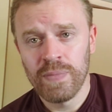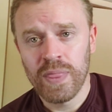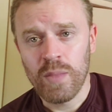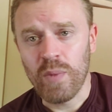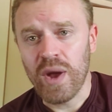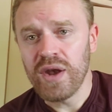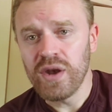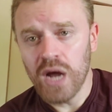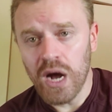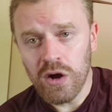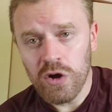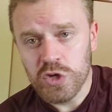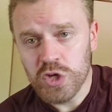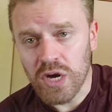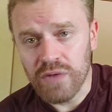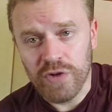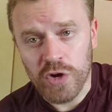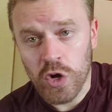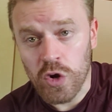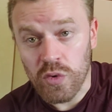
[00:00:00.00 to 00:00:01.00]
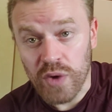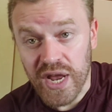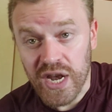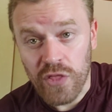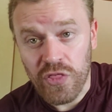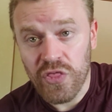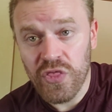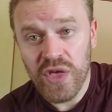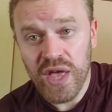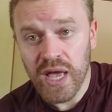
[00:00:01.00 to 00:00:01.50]
my knowledge of a
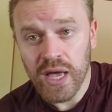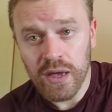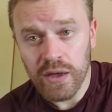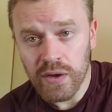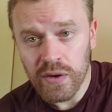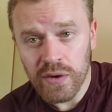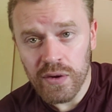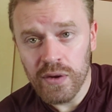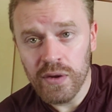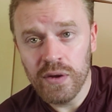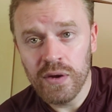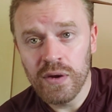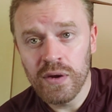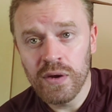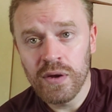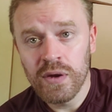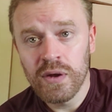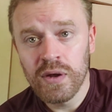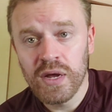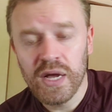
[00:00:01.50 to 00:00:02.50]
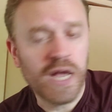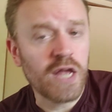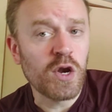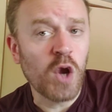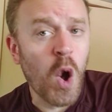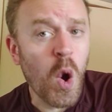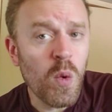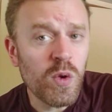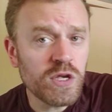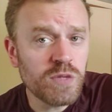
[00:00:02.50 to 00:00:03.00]
created thing, can
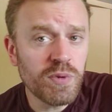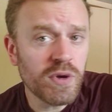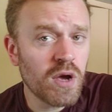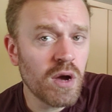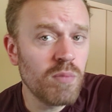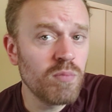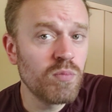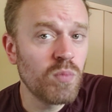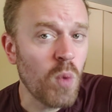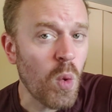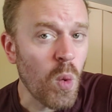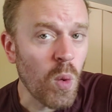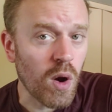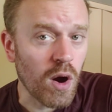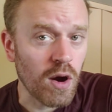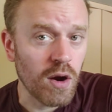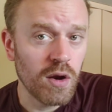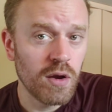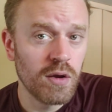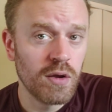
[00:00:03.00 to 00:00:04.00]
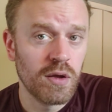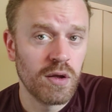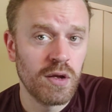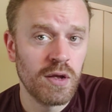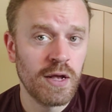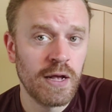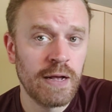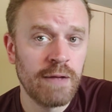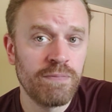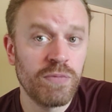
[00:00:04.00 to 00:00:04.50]
always become more.
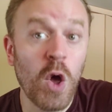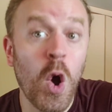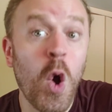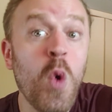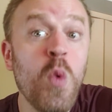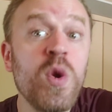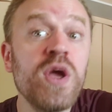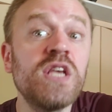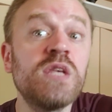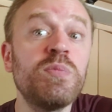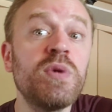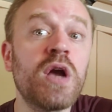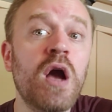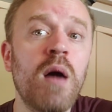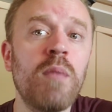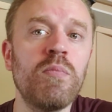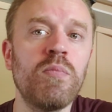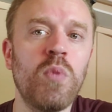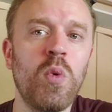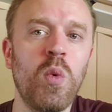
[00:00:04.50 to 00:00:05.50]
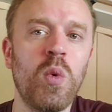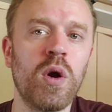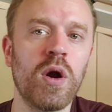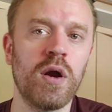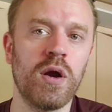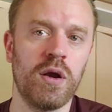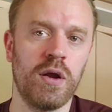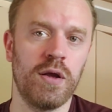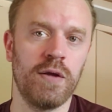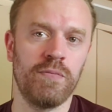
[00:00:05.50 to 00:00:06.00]
Always become more.